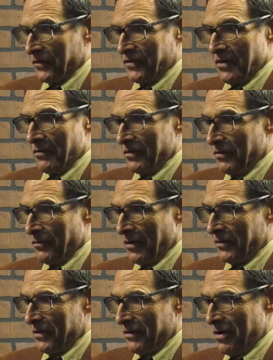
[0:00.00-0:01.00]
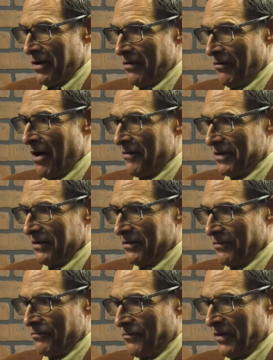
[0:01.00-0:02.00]
So you're
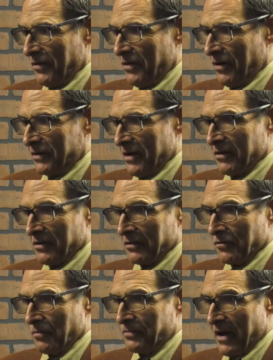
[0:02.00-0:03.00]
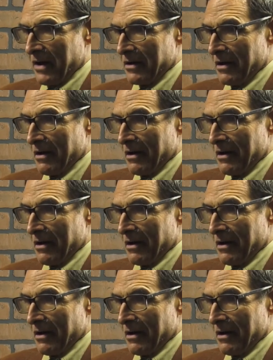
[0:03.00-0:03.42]
really hooked into the loop then.